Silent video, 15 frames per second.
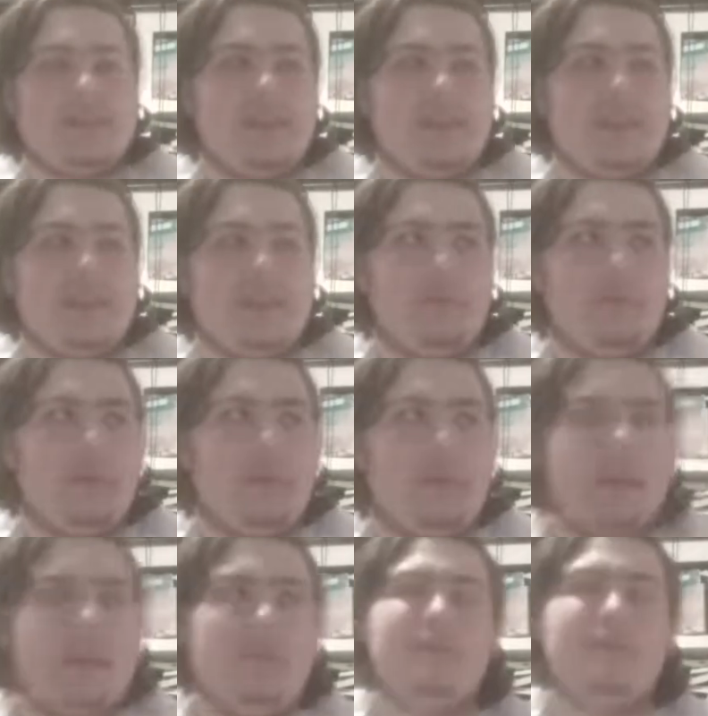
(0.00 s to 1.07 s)
like the one they
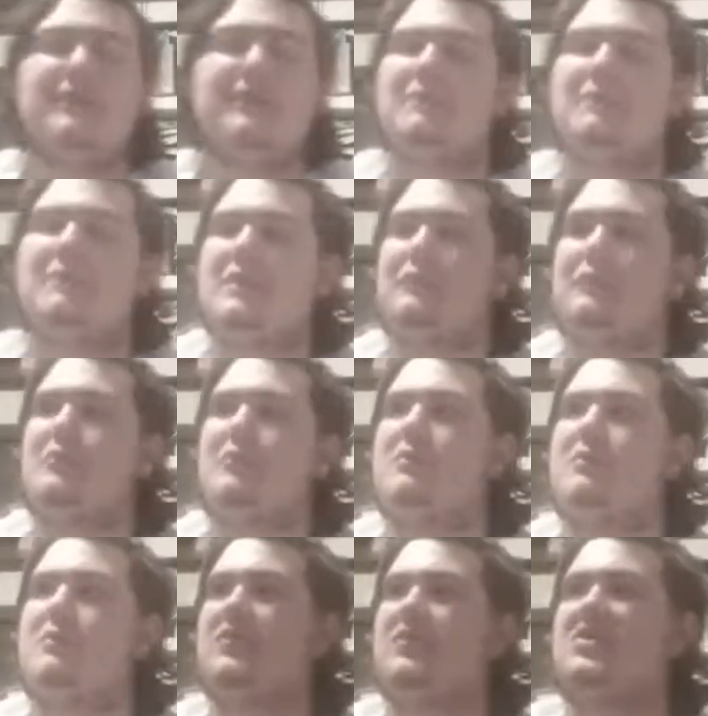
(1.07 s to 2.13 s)
have been rumored
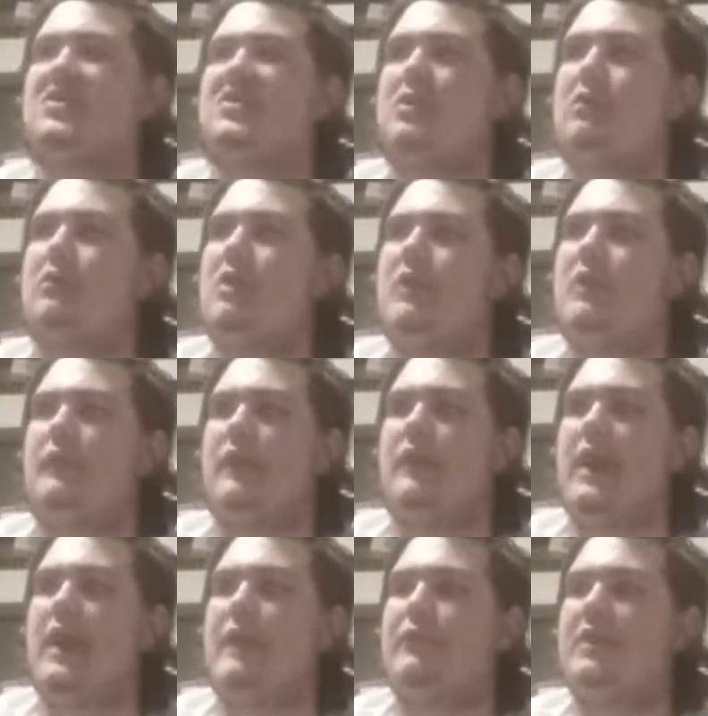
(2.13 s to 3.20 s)
for so long for
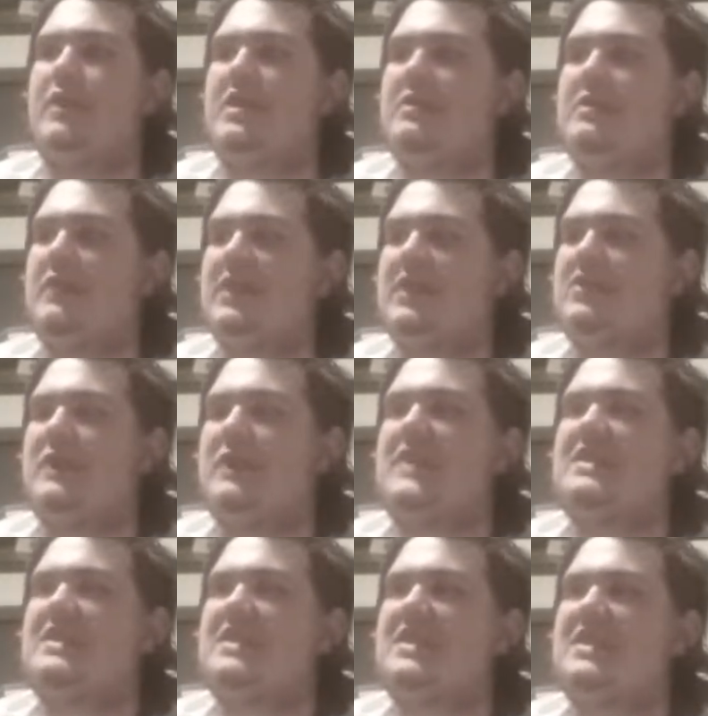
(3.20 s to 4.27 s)
every like
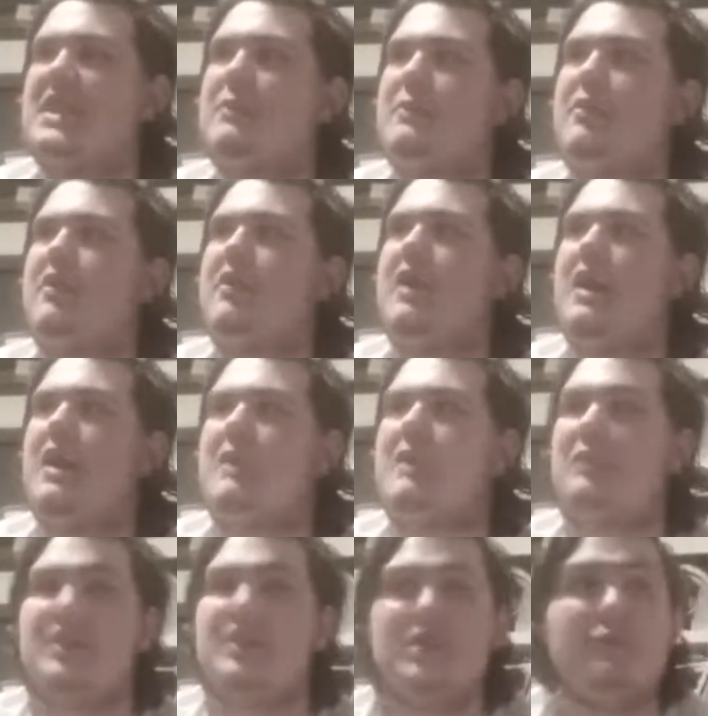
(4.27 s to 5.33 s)
Jurassic sequel. But
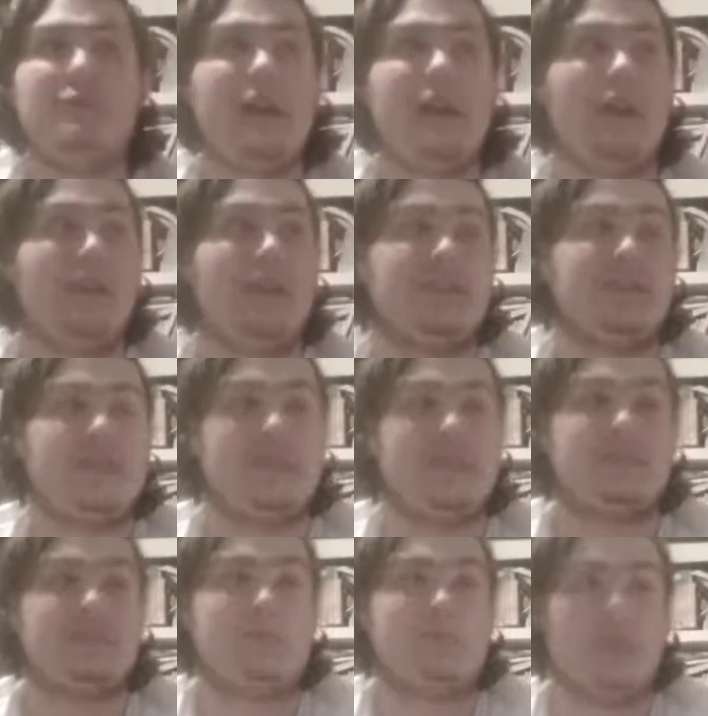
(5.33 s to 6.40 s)
New Era sounds
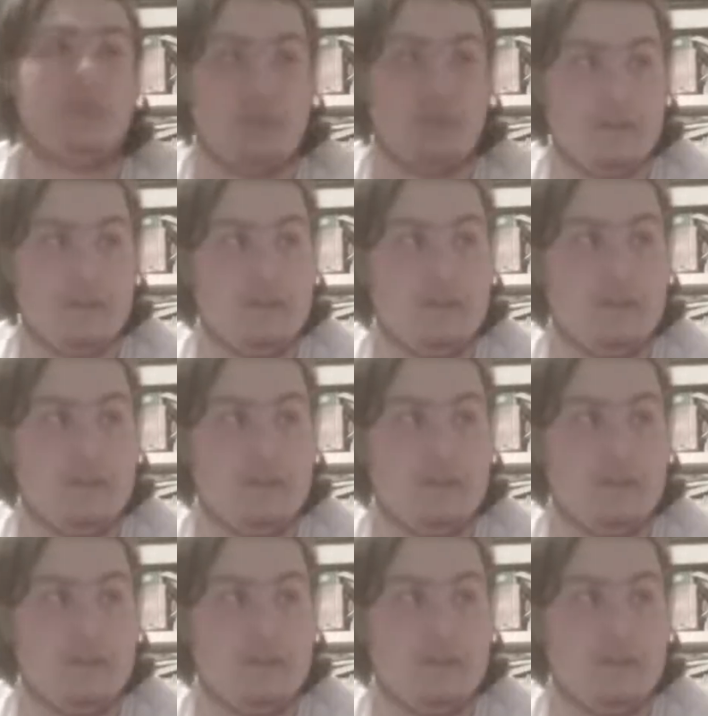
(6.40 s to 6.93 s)
really good.